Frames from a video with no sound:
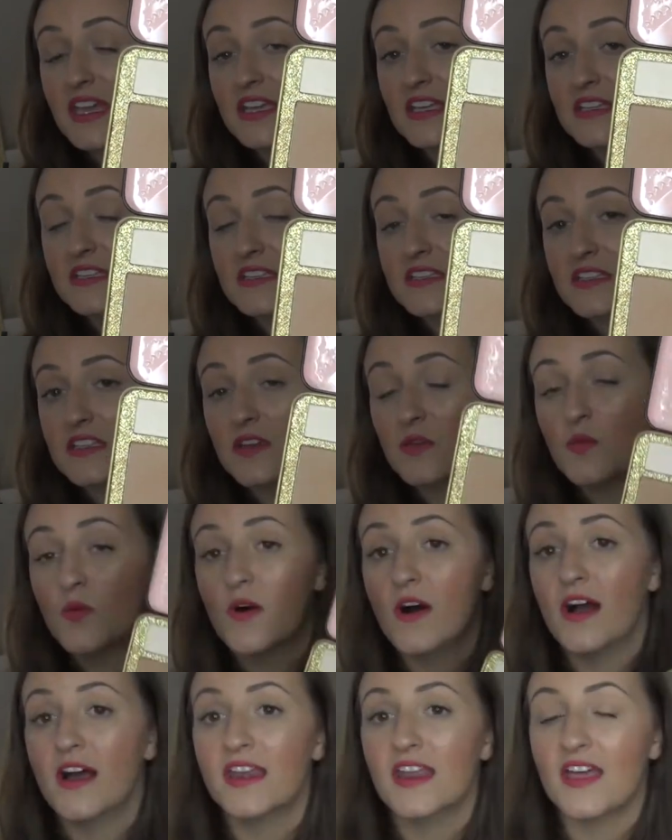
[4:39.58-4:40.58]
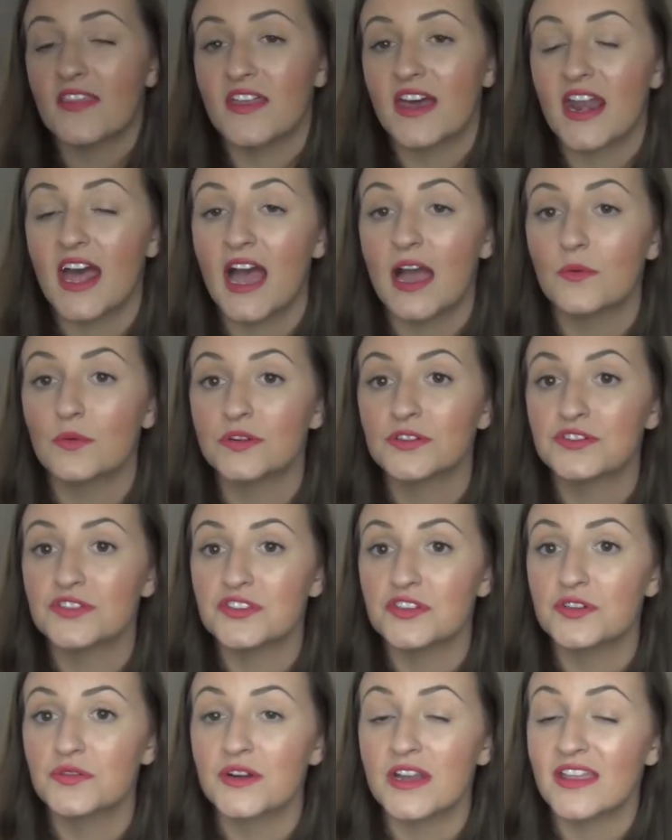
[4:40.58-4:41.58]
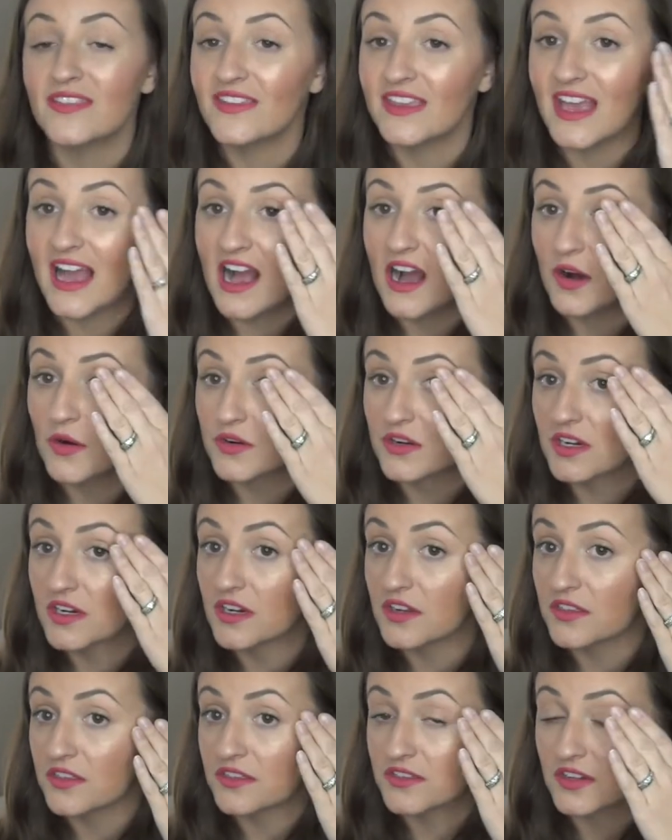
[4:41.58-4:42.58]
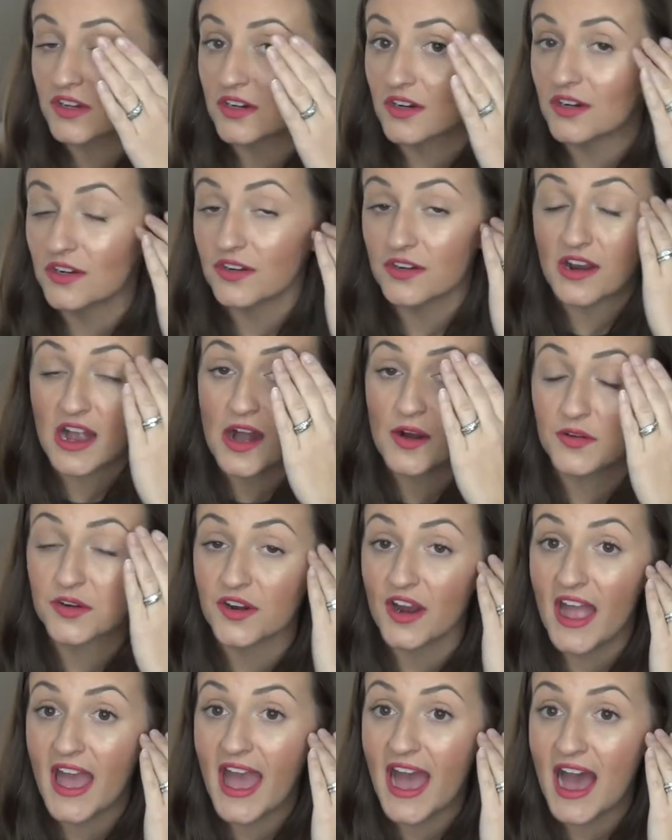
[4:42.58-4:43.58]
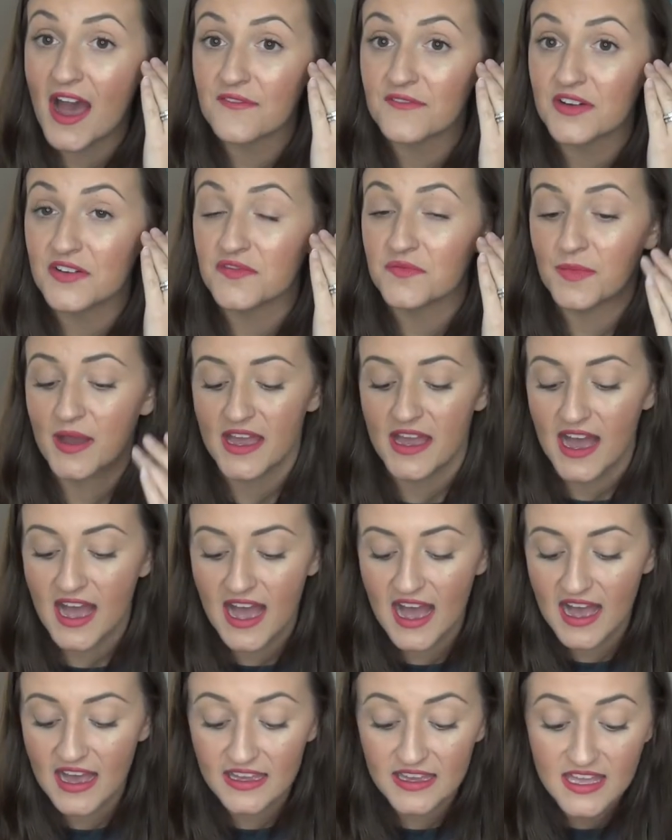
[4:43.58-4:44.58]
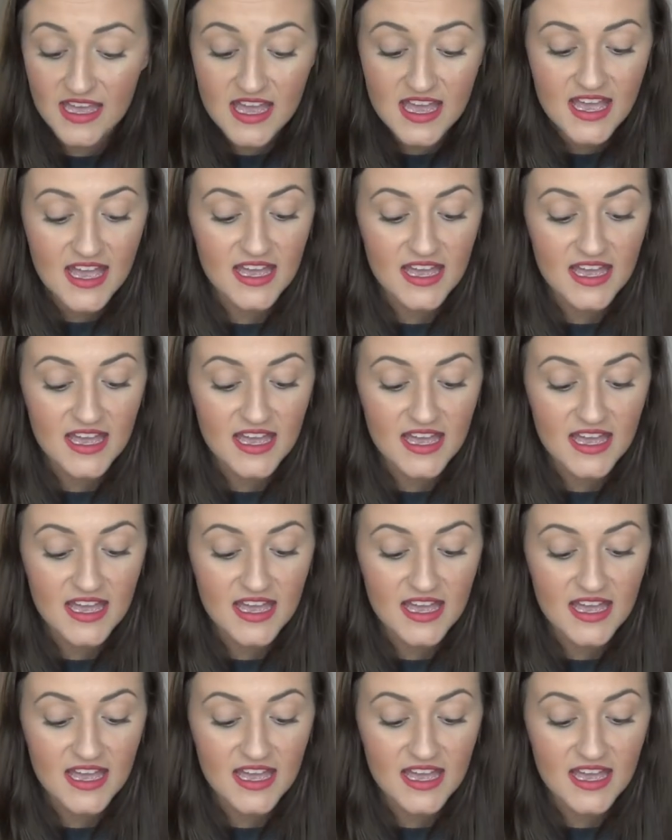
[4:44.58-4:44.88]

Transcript: is the one that I will do in the outer third or outer half of my eye,